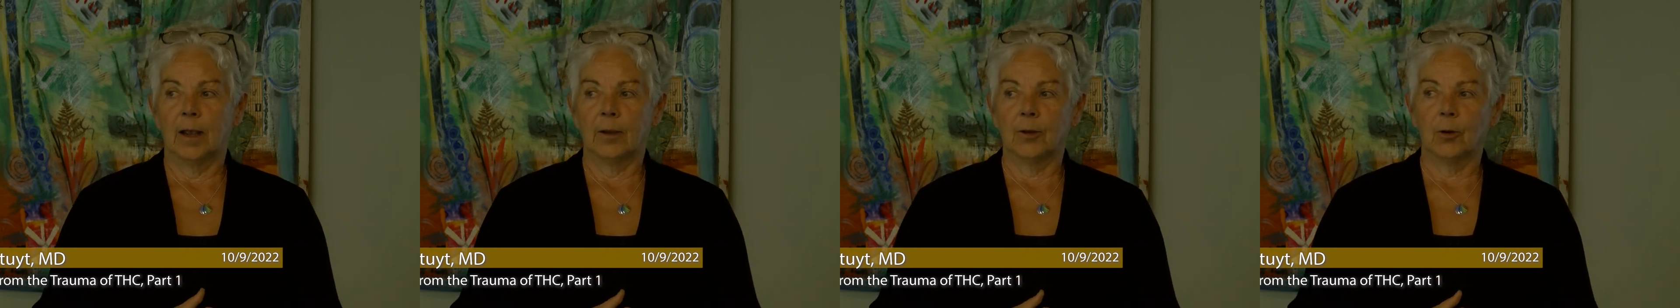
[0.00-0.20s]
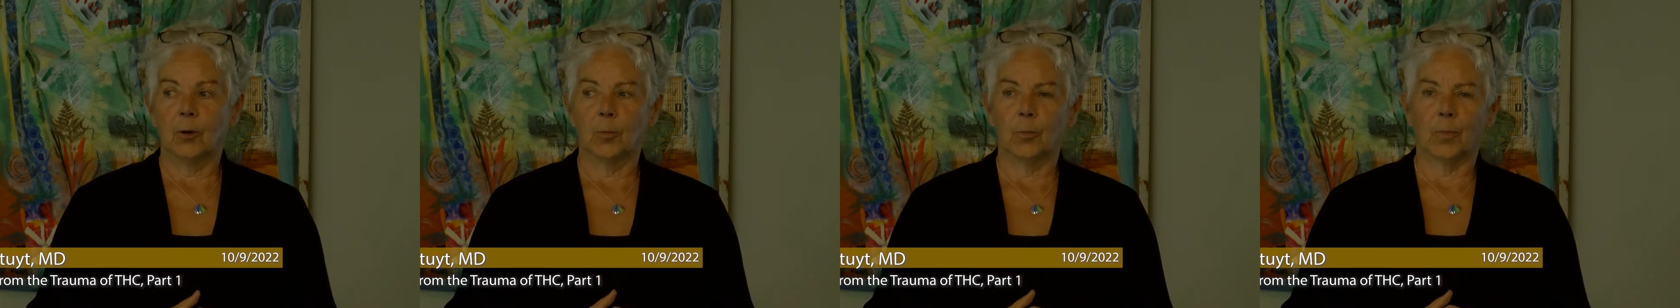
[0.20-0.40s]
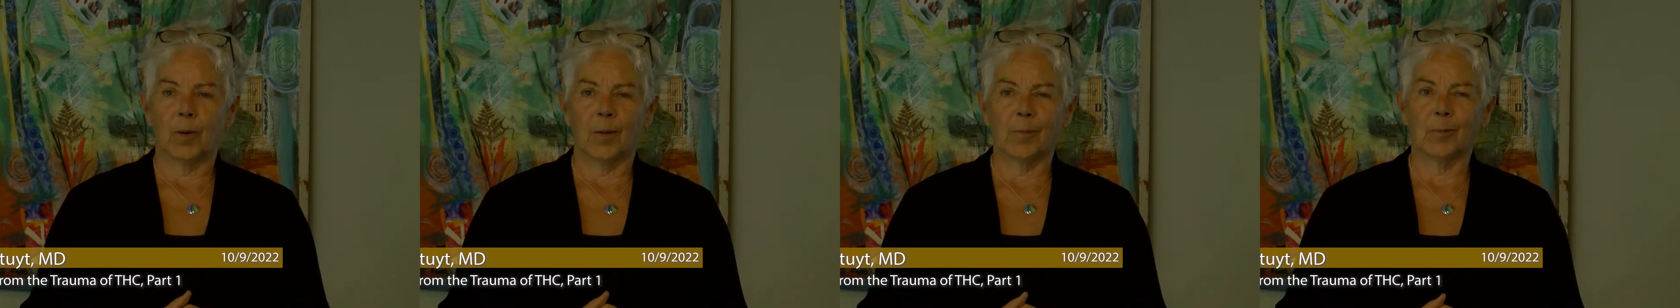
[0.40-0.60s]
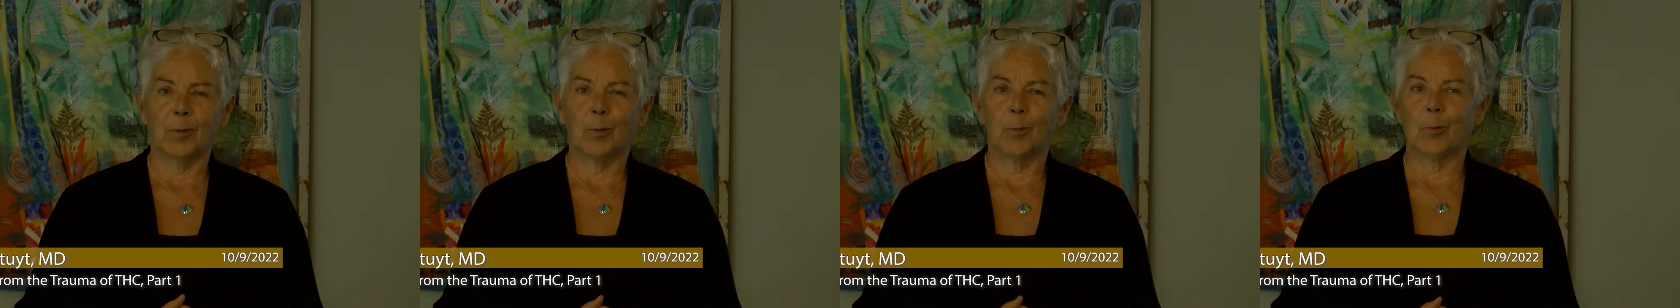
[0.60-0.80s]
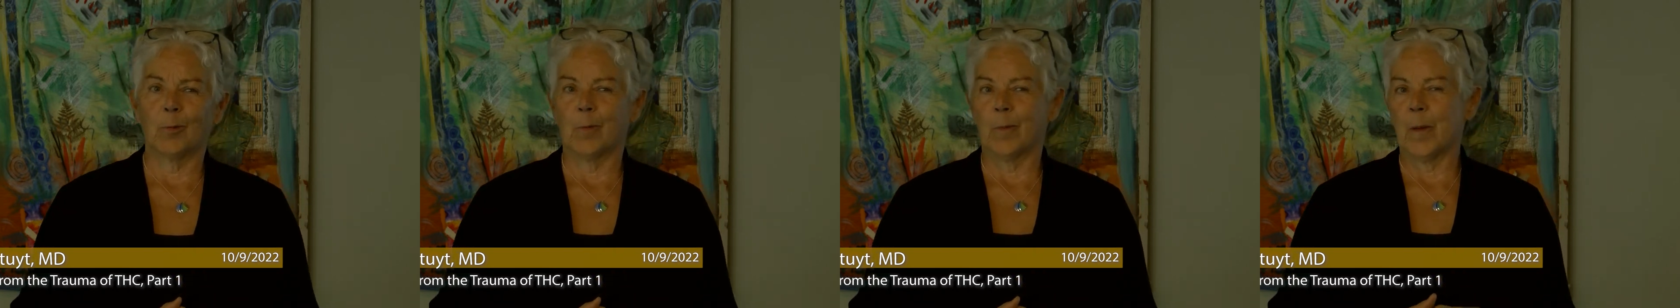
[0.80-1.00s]
you don't probably
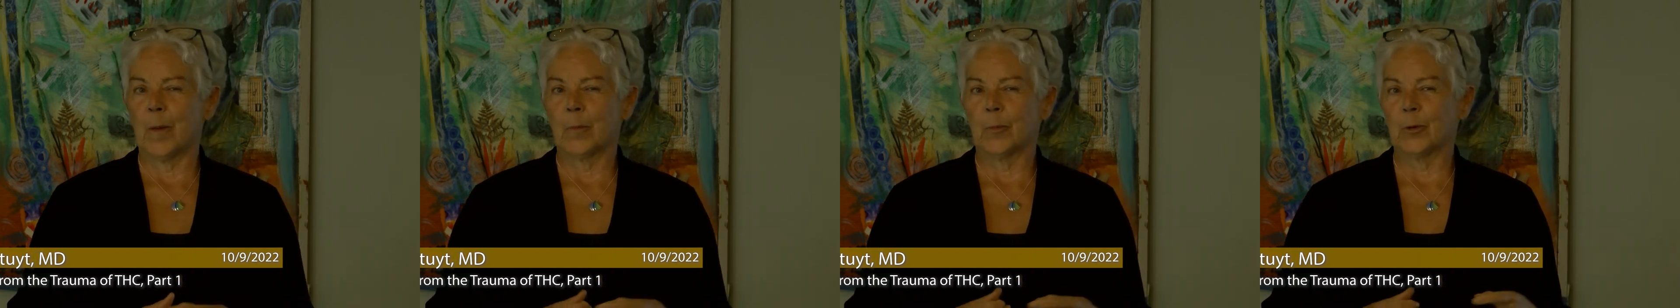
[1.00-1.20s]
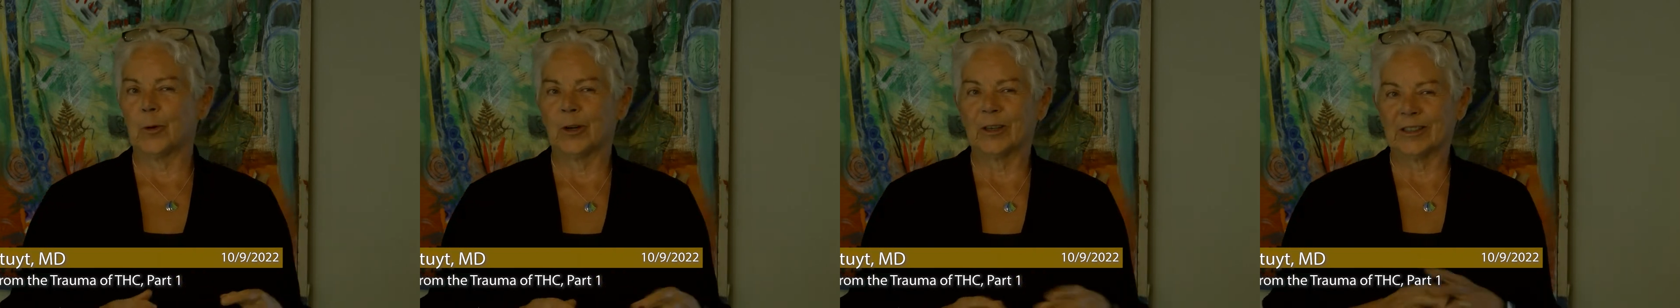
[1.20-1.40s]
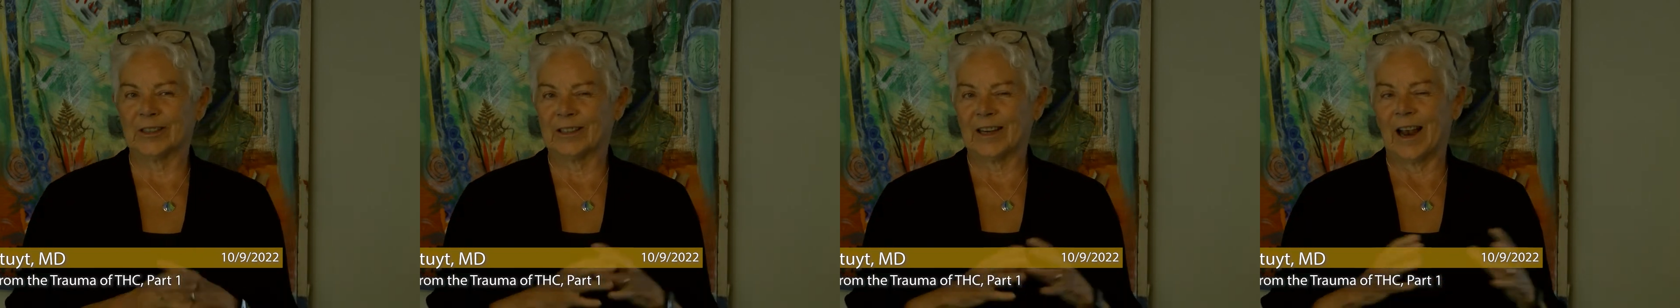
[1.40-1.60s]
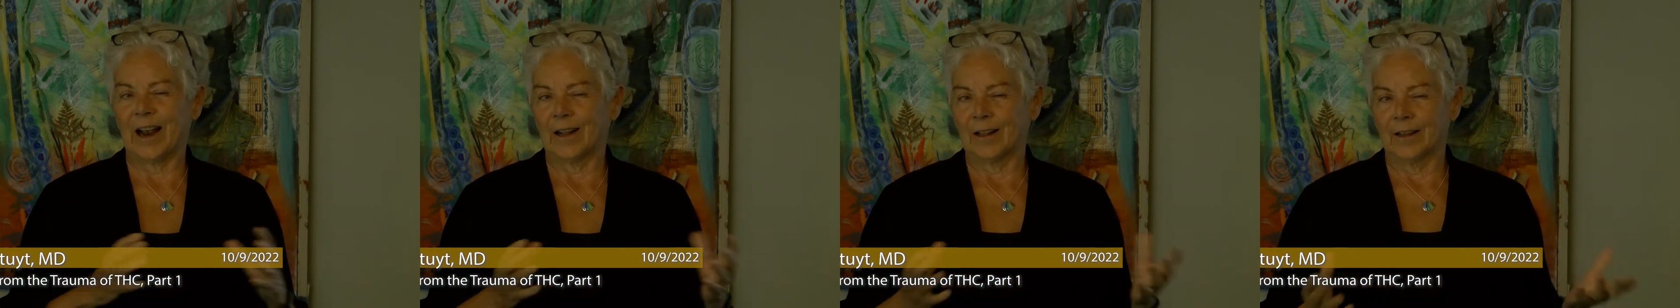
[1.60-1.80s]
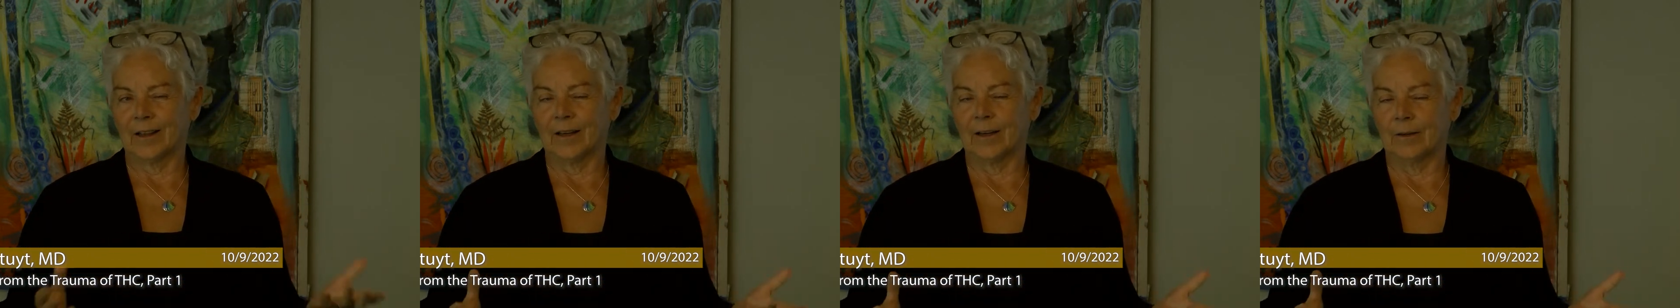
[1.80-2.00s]
remember
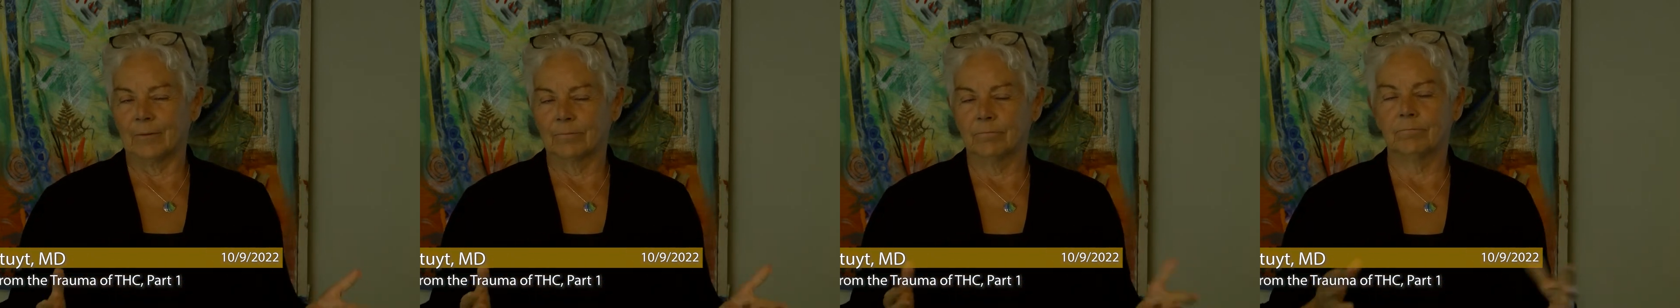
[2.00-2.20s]
exactly